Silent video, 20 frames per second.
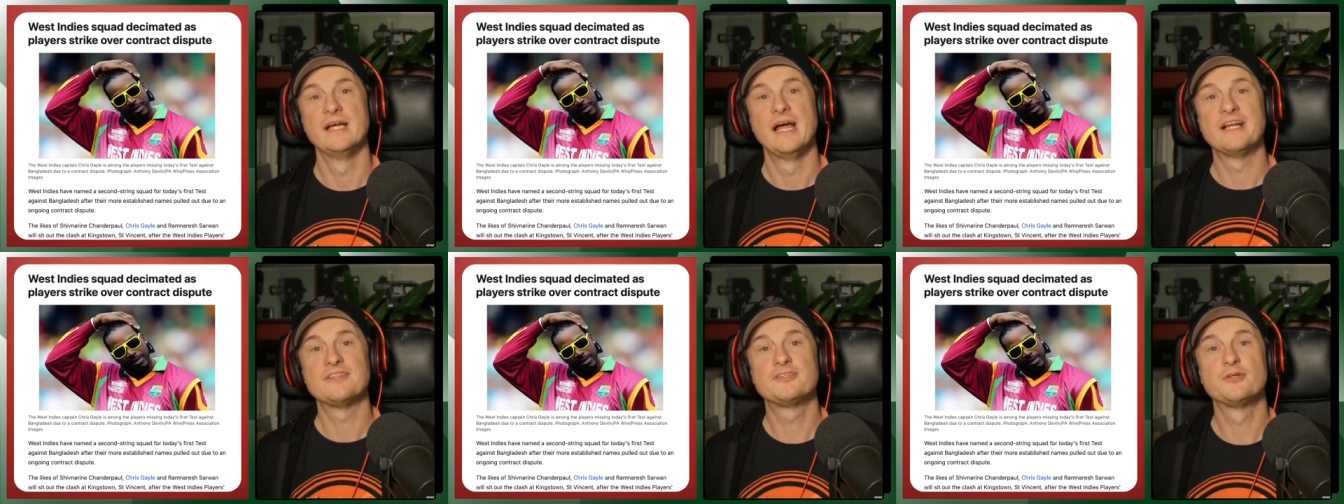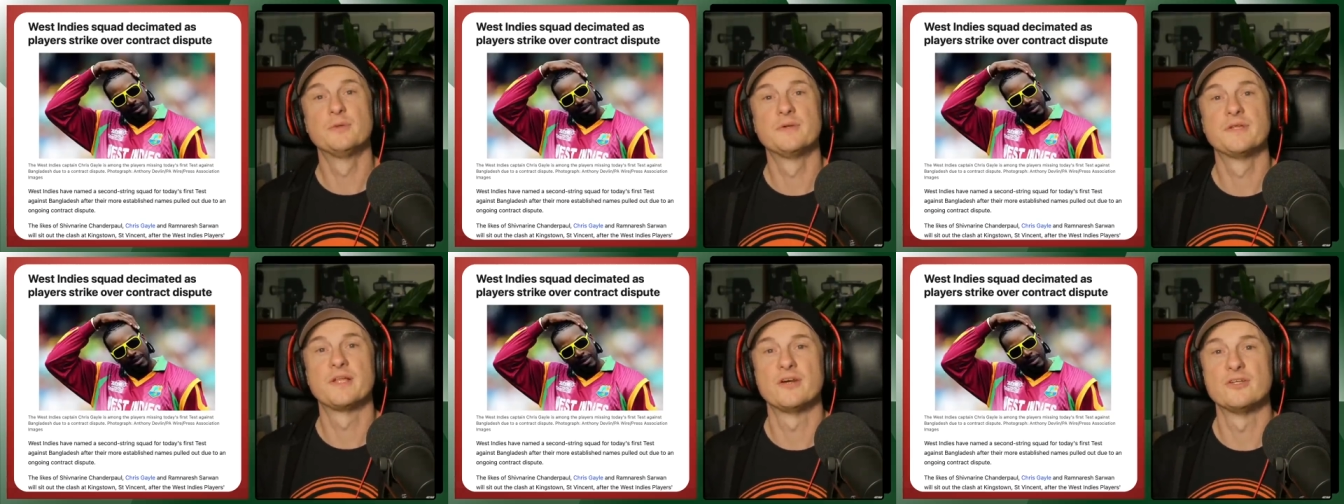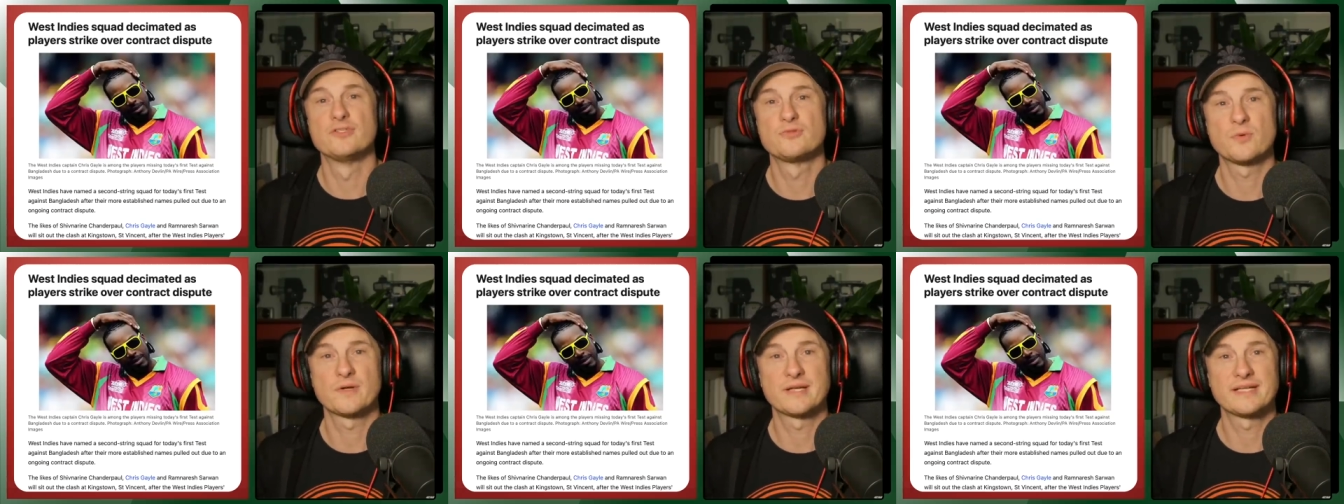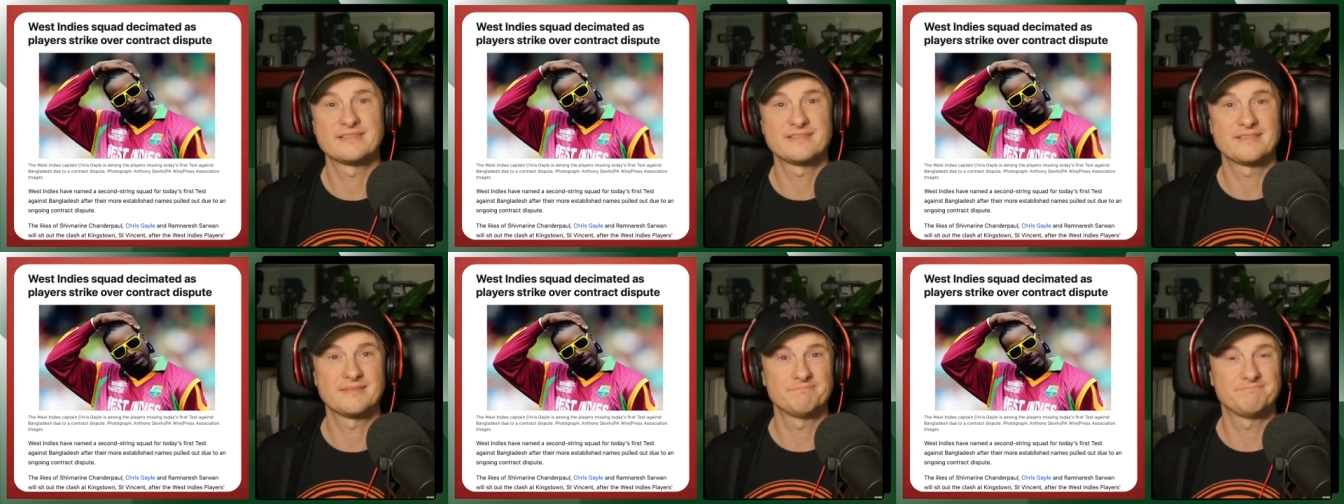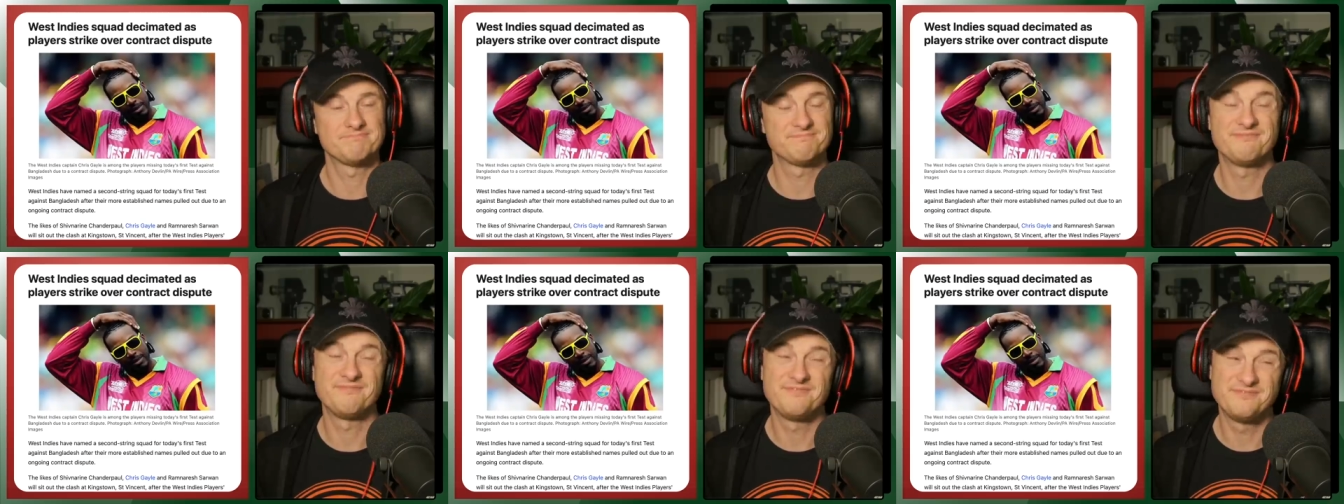And two of those were against the
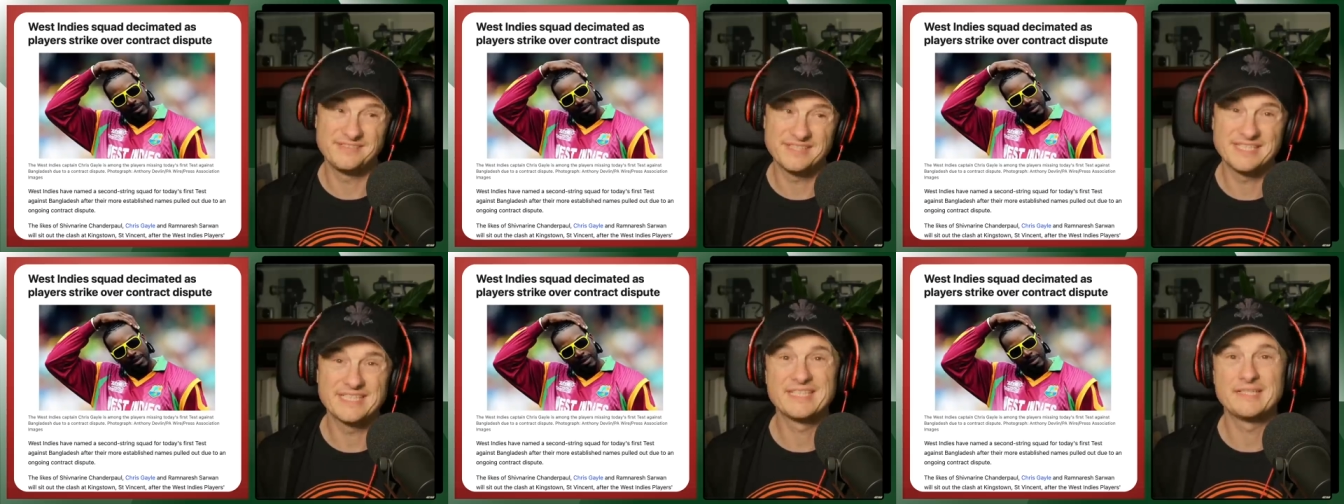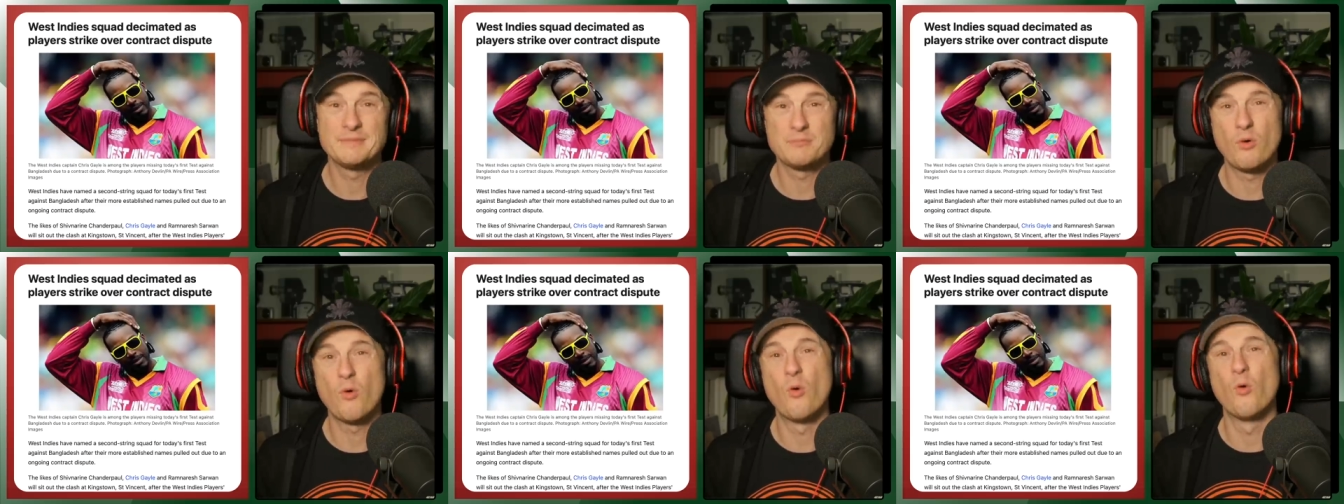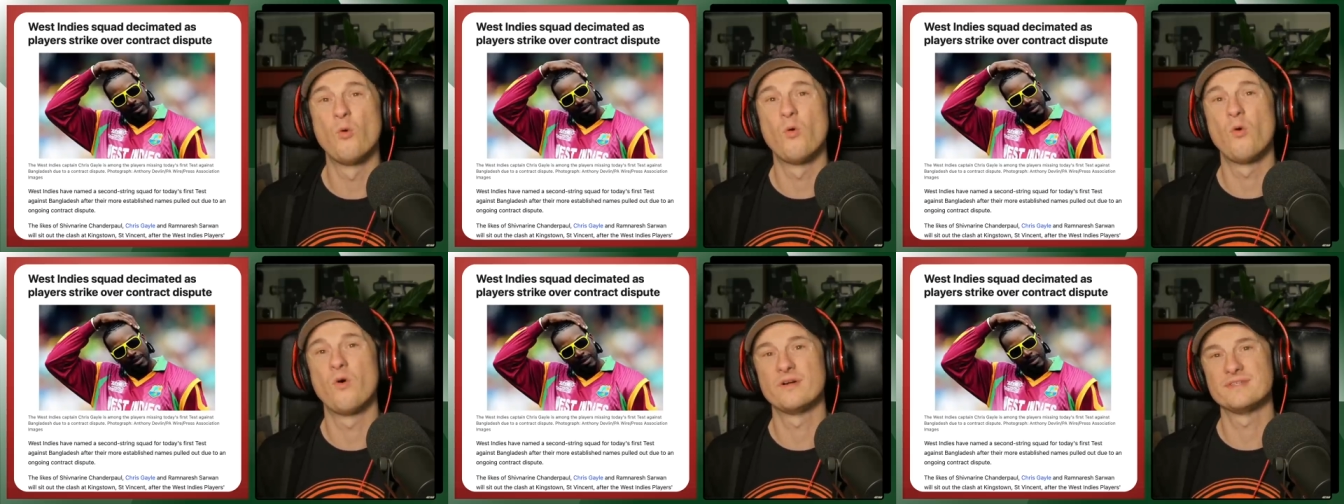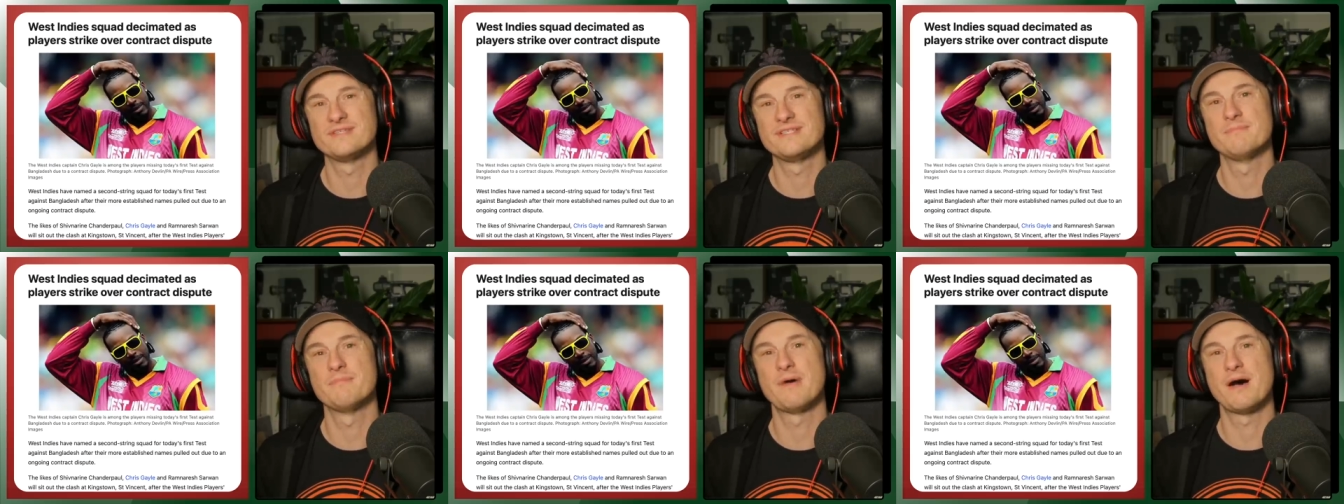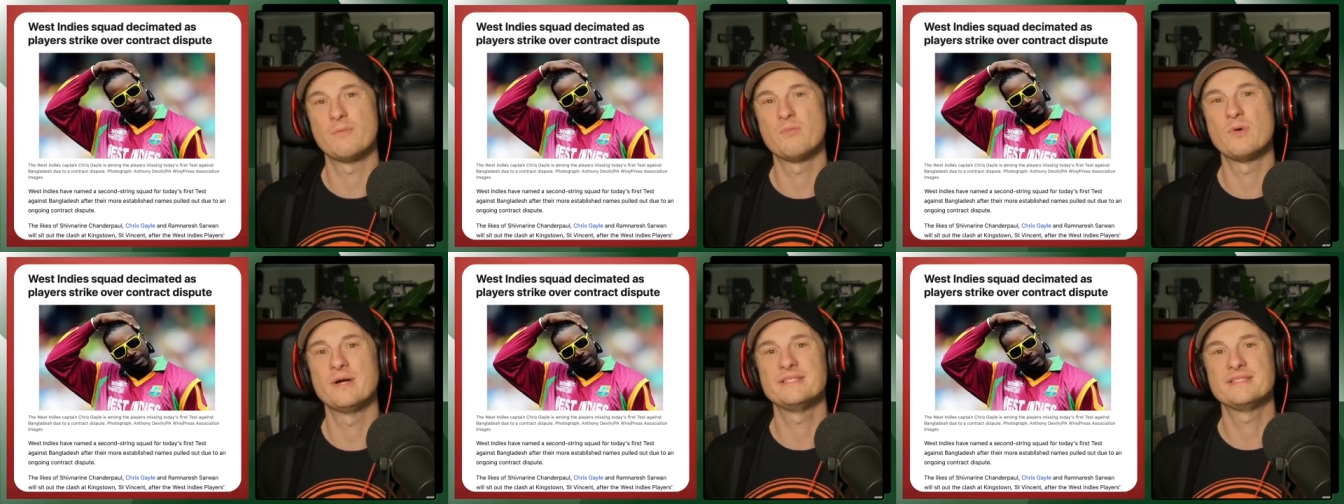fairly poor
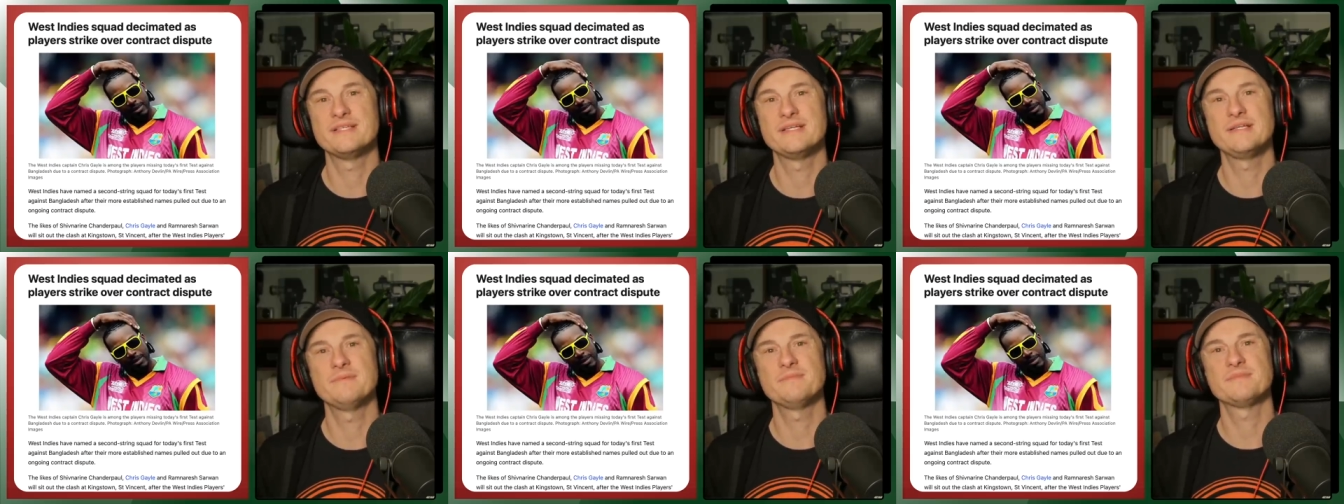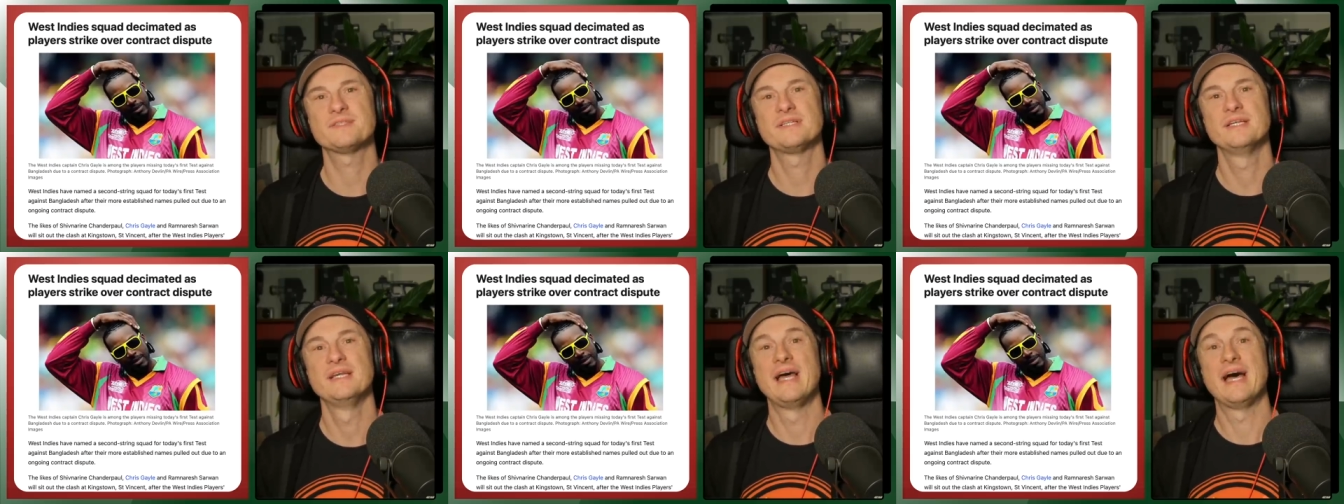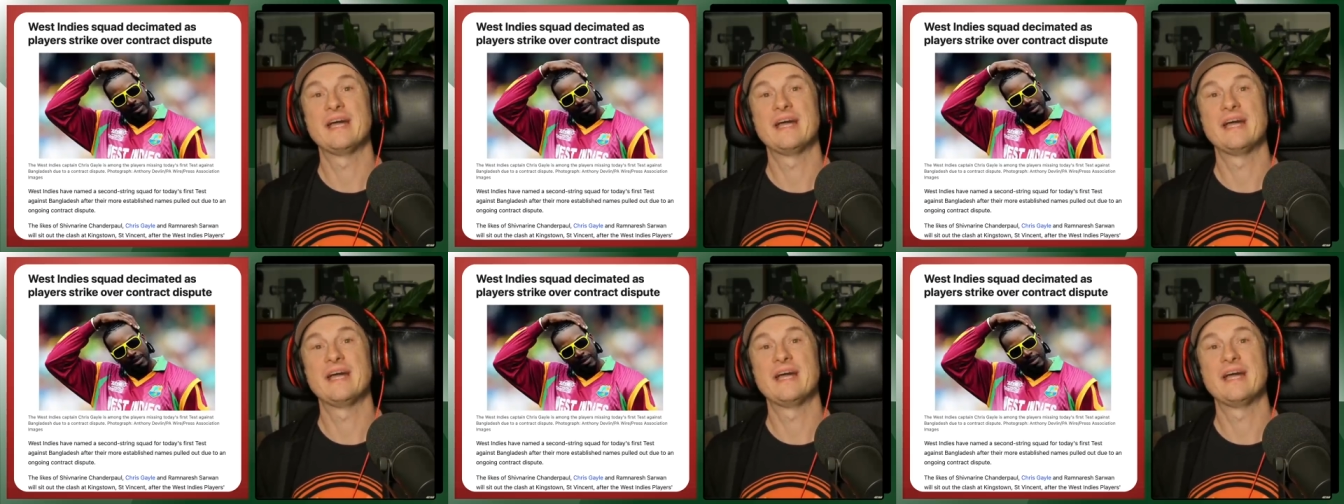Zimbabwe teams.